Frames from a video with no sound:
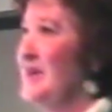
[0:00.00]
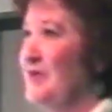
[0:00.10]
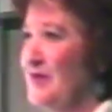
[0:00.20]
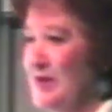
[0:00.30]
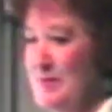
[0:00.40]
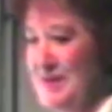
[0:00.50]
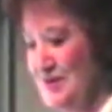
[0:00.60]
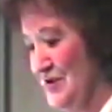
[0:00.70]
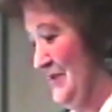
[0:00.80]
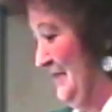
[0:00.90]
Thank you very
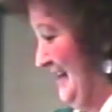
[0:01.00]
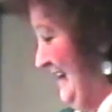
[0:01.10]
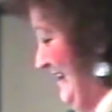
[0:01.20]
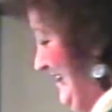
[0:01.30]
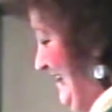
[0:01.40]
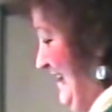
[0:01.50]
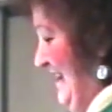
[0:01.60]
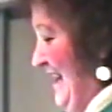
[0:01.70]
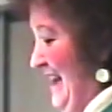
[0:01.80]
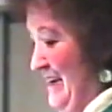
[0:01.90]
much.
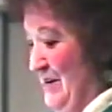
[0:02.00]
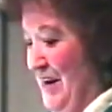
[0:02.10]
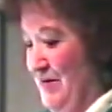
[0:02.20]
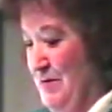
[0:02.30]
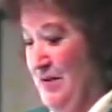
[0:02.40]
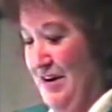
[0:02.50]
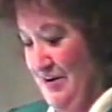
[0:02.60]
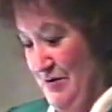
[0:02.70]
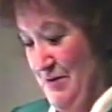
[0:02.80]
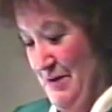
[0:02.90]
You'll have to
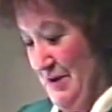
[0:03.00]
bide with me